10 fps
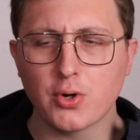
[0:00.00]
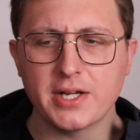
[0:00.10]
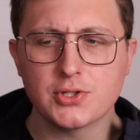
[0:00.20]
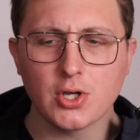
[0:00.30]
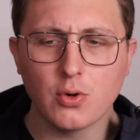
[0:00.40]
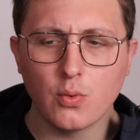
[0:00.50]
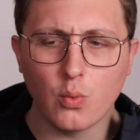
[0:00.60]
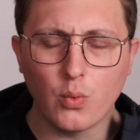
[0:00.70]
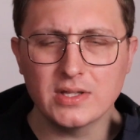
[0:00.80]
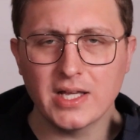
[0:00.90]
Right, so
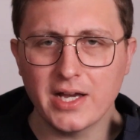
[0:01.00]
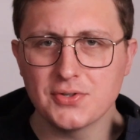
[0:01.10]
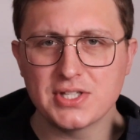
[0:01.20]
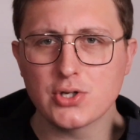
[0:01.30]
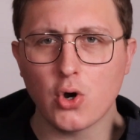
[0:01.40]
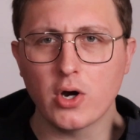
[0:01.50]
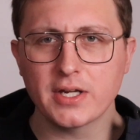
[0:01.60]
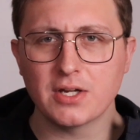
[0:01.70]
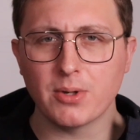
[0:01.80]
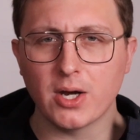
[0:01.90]
what the hell is he
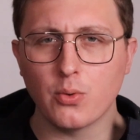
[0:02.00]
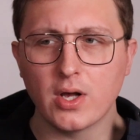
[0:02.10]
talking about?